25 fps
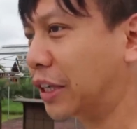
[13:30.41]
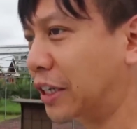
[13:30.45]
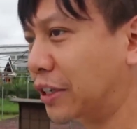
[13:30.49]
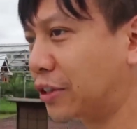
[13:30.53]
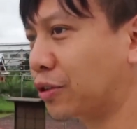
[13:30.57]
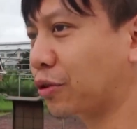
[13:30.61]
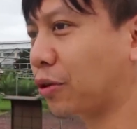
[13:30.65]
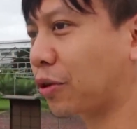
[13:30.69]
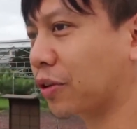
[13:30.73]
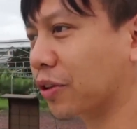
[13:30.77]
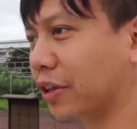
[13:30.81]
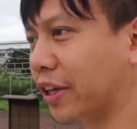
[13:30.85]

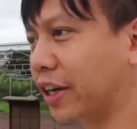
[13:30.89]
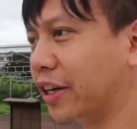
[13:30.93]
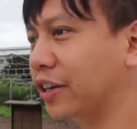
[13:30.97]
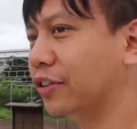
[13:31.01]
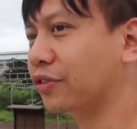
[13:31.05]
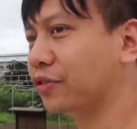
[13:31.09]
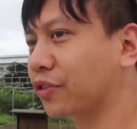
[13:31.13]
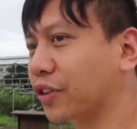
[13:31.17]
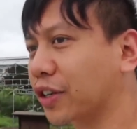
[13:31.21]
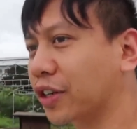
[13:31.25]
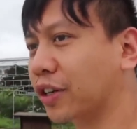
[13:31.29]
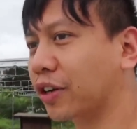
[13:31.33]
indoor
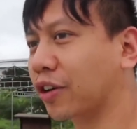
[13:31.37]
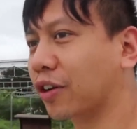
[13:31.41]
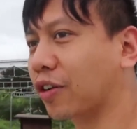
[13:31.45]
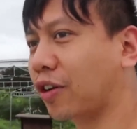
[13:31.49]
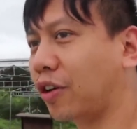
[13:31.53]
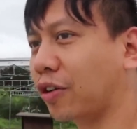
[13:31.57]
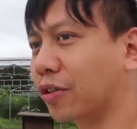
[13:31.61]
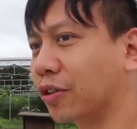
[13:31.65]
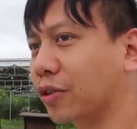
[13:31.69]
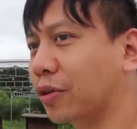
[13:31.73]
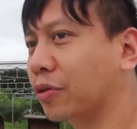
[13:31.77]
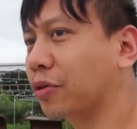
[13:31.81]
life in our
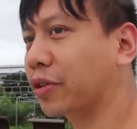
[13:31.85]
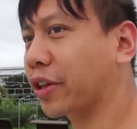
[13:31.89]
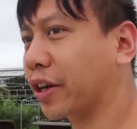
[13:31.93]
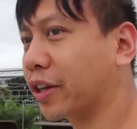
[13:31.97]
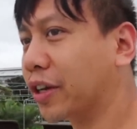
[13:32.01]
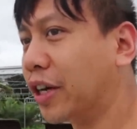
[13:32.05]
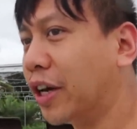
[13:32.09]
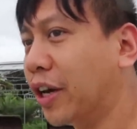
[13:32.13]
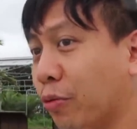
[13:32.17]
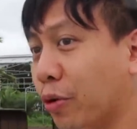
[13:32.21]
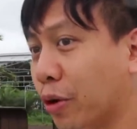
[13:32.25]
condo that